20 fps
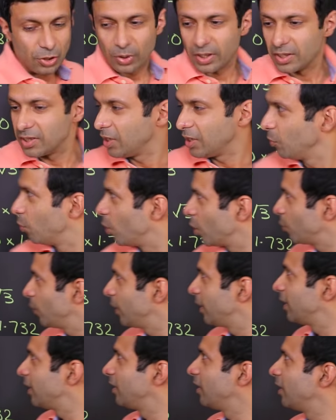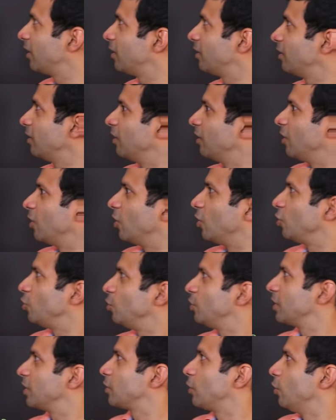you can see what we did here, you
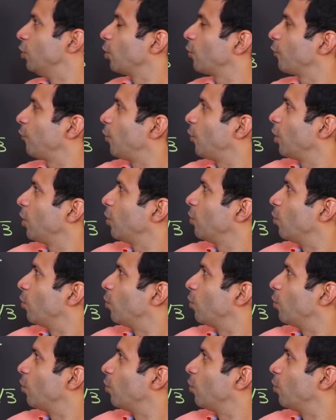just look for